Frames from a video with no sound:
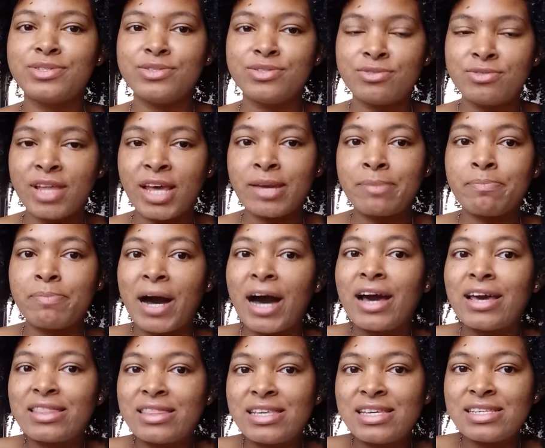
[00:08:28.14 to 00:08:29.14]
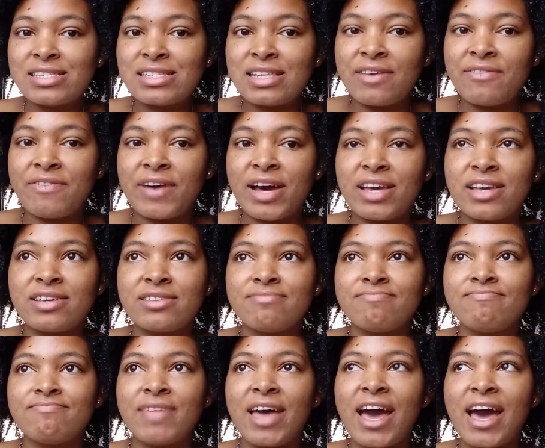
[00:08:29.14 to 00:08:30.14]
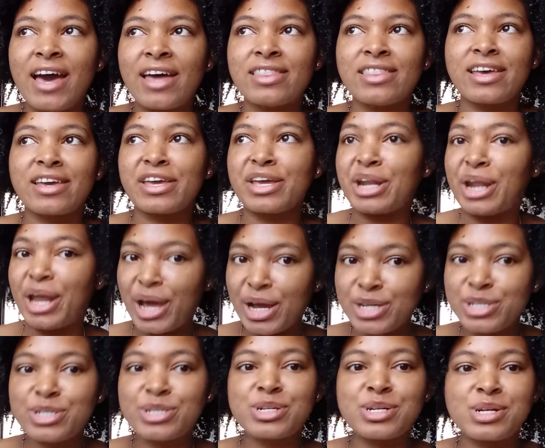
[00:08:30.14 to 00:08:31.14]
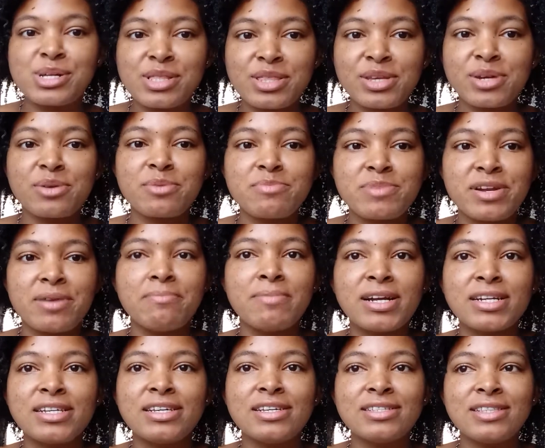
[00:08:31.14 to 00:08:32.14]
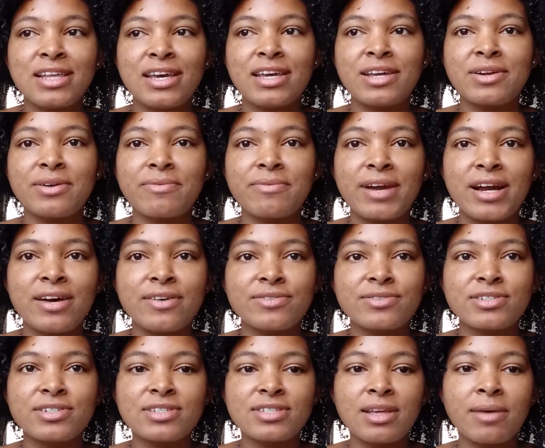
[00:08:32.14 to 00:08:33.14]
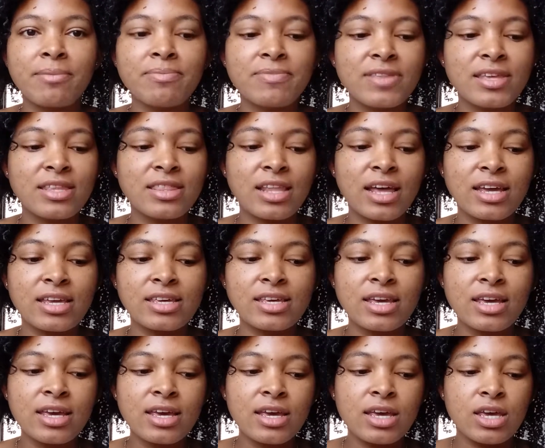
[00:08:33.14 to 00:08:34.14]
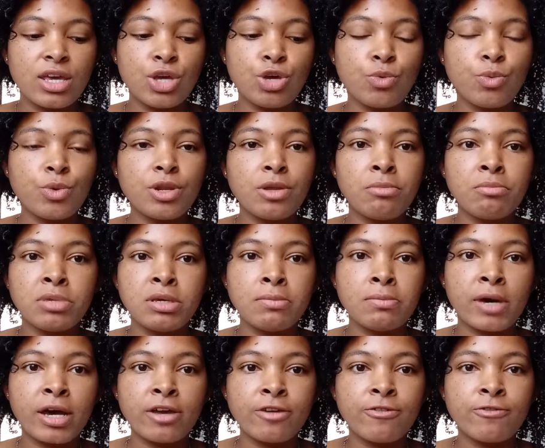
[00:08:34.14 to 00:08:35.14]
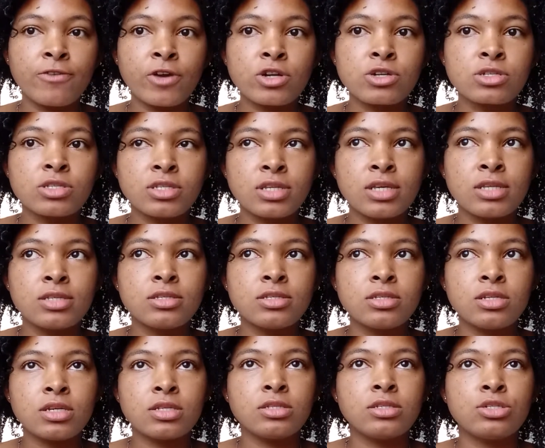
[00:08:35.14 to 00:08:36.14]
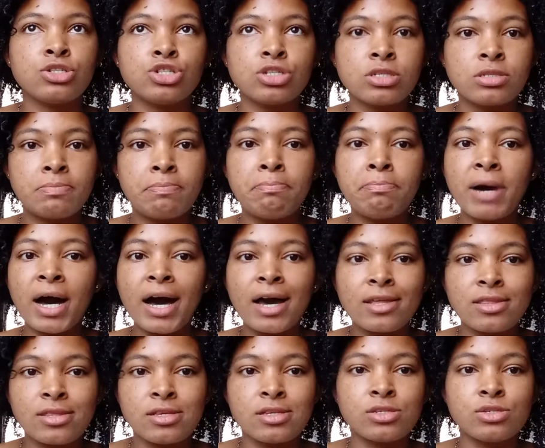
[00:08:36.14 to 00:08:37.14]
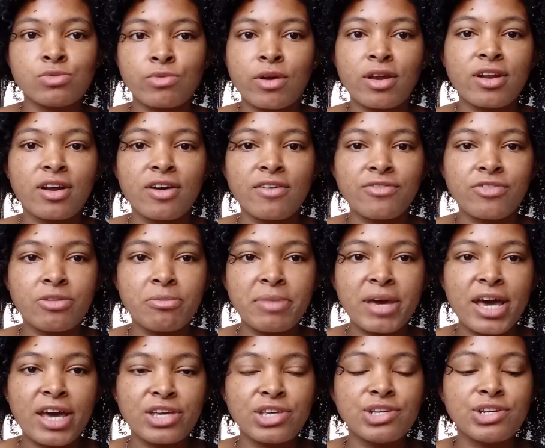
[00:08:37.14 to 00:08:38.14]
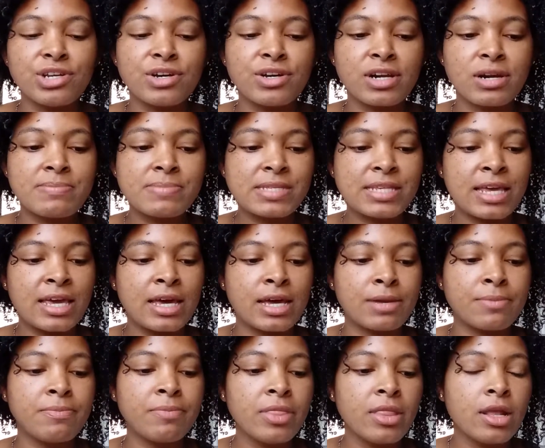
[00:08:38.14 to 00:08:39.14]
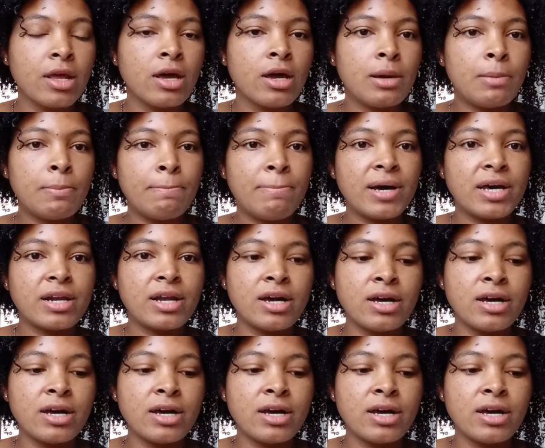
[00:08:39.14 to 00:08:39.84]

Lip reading: buy this if I had like an extra little bit of money laying around or something. Like, it wouldn't be my first instinct to just buy this right off the bat, you know what I'm saying? But